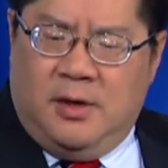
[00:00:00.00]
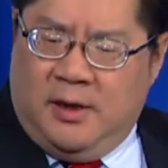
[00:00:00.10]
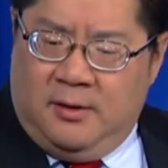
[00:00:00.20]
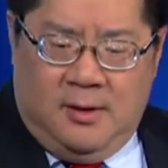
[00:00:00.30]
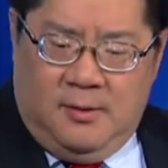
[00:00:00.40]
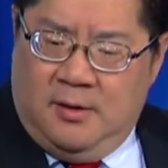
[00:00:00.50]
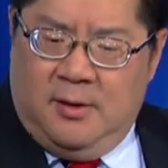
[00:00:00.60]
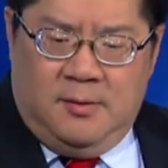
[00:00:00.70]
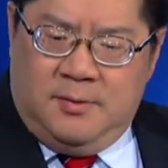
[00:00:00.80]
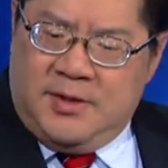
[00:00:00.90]
not
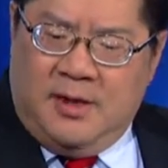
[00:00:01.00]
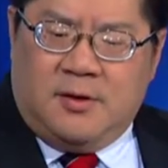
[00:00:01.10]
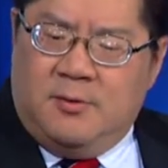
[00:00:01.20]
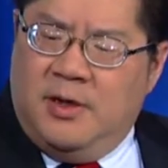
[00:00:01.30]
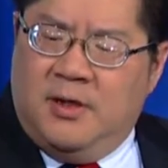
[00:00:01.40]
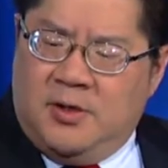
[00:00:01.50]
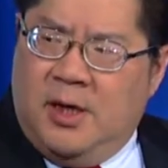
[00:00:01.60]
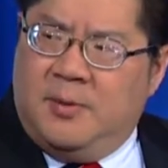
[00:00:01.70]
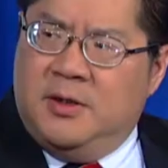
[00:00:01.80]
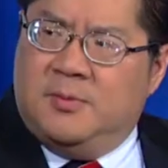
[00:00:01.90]
South Korean and
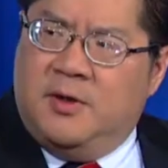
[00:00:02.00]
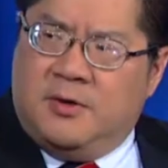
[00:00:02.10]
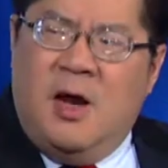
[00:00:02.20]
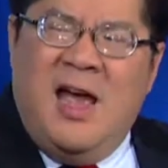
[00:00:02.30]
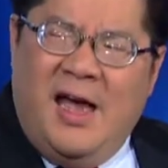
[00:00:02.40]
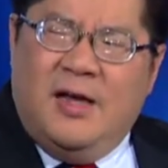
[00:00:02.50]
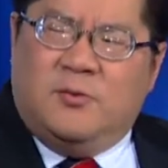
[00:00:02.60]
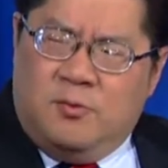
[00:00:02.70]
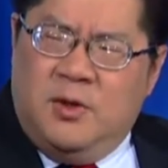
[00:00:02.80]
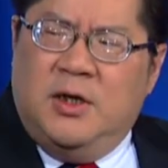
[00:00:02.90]
Japanese pressure, has
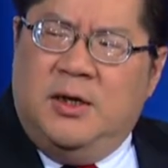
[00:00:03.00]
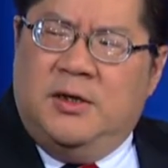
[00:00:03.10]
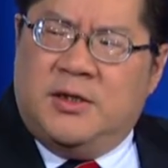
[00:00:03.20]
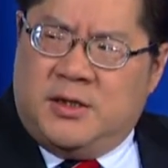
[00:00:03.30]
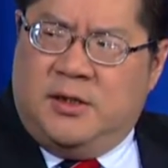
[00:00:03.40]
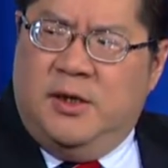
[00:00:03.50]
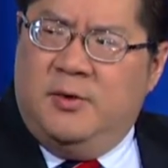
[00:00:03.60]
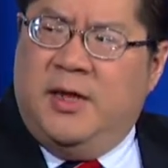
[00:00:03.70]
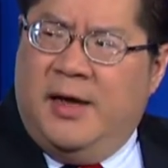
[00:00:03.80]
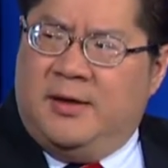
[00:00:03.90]
really
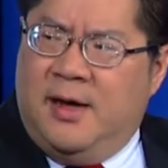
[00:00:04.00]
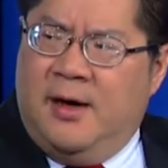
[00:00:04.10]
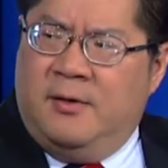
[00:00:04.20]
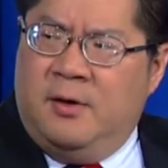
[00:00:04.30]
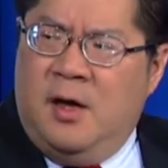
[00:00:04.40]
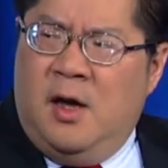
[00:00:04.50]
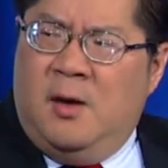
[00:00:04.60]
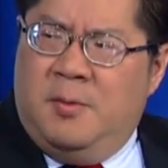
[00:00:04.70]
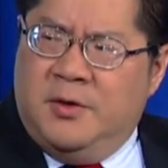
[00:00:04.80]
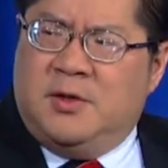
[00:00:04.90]
slowed that down,
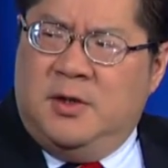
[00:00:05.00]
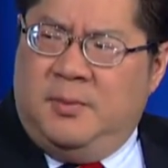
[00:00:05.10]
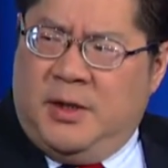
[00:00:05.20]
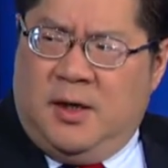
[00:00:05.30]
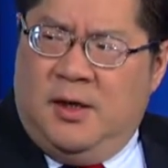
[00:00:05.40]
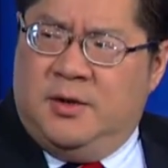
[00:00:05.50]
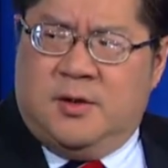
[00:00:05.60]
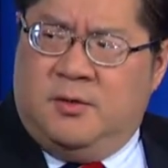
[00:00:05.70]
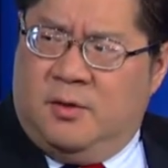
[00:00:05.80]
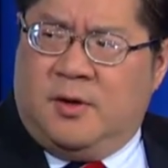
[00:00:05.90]
mostly because
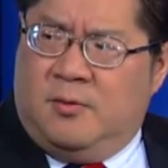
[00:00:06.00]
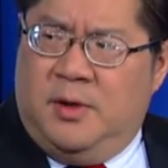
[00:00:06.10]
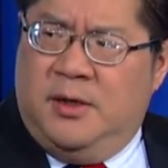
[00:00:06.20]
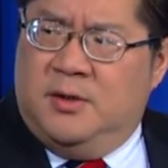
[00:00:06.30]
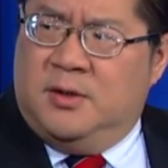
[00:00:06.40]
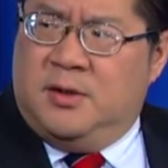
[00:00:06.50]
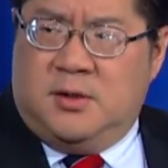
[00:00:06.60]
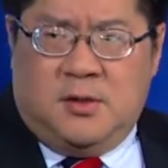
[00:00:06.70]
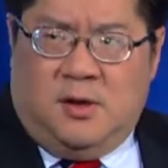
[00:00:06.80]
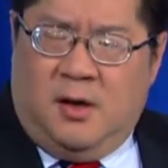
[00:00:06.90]
the North
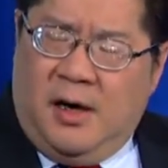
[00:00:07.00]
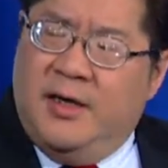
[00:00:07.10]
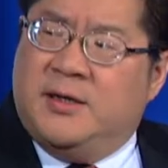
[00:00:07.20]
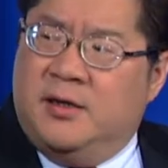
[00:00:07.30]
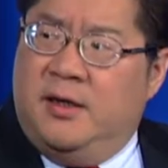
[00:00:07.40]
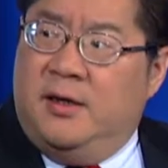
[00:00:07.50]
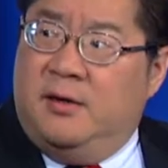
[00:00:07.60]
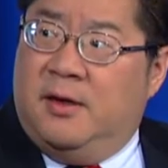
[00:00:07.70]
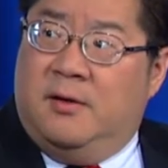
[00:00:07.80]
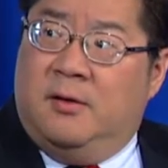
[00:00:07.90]
Koreans are
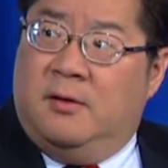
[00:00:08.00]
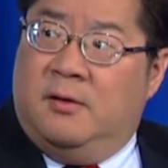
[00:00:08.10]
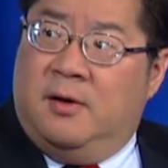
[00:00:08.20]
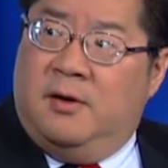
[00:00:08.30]
isolated. They're